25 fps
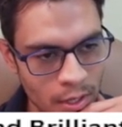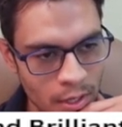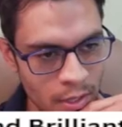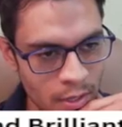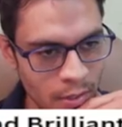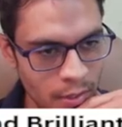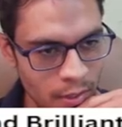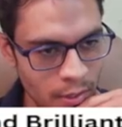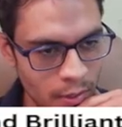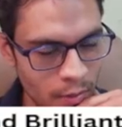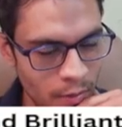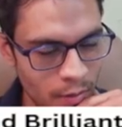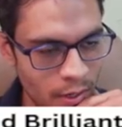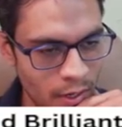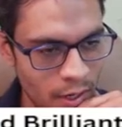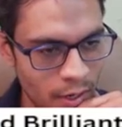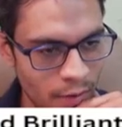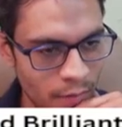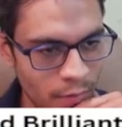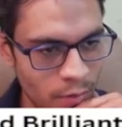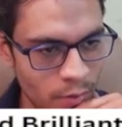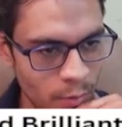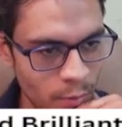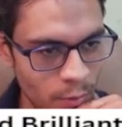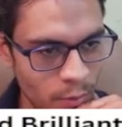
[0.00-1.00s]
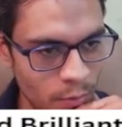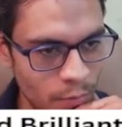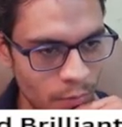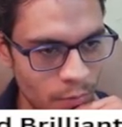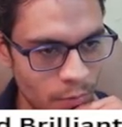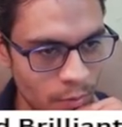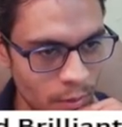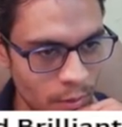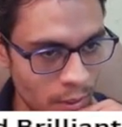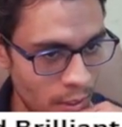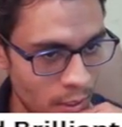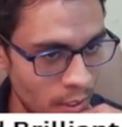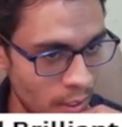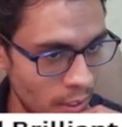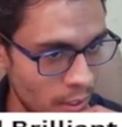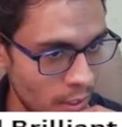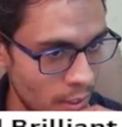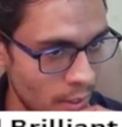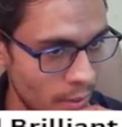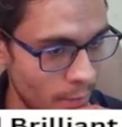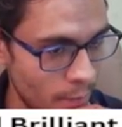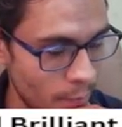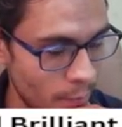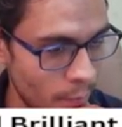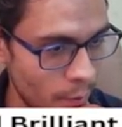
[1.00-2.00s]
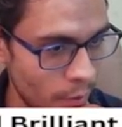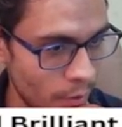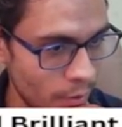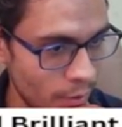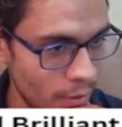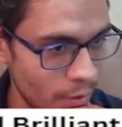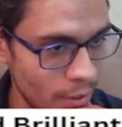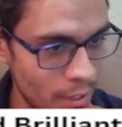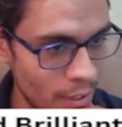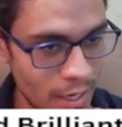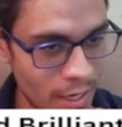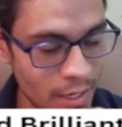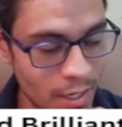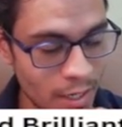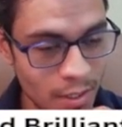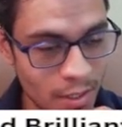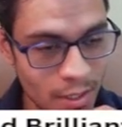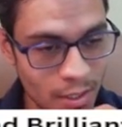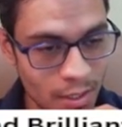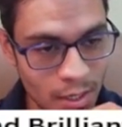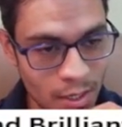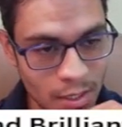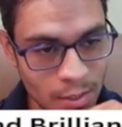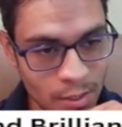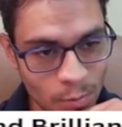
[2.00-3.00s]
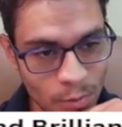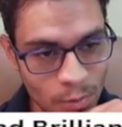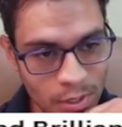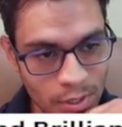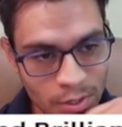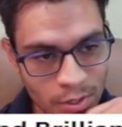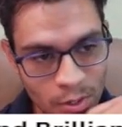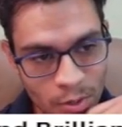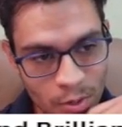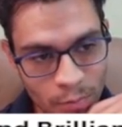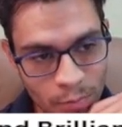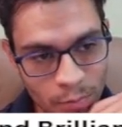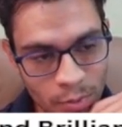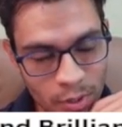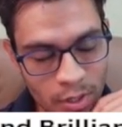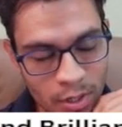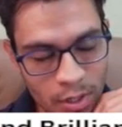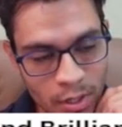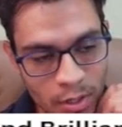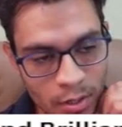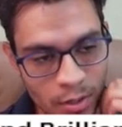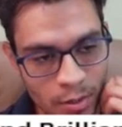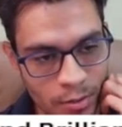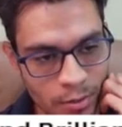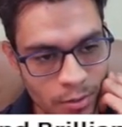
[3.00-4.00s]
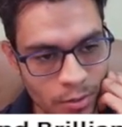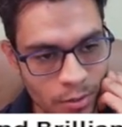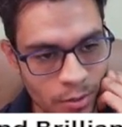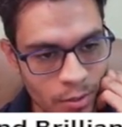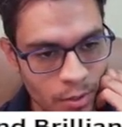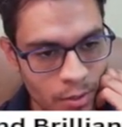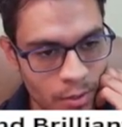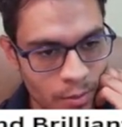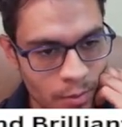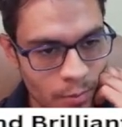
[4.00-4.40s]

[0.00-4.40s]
They're gonna have to move, but anything else was completely lost,